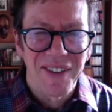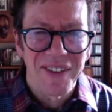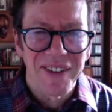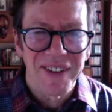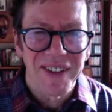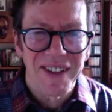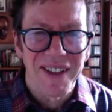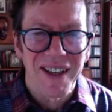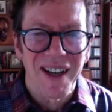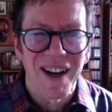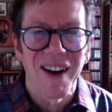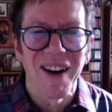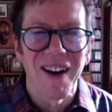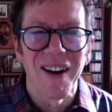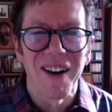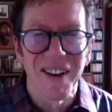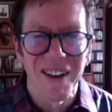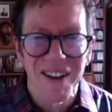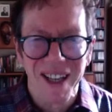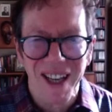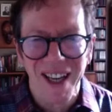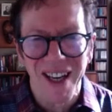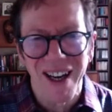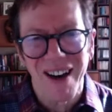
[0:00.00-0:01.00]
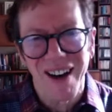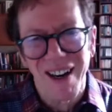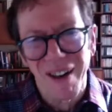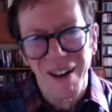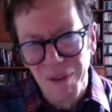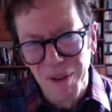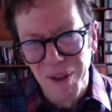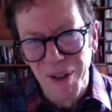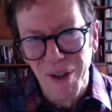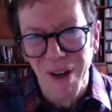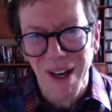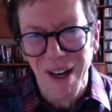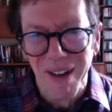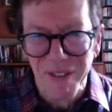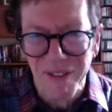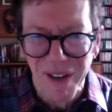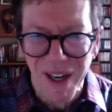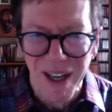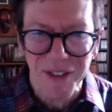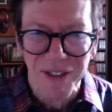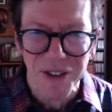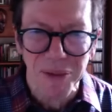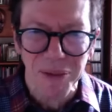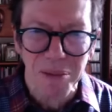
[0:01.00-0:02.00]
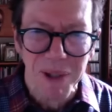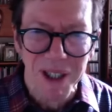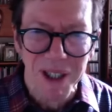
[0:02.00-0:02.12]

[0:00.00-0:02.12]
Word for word: Oh, okay. All right. We'll go out for have some beef.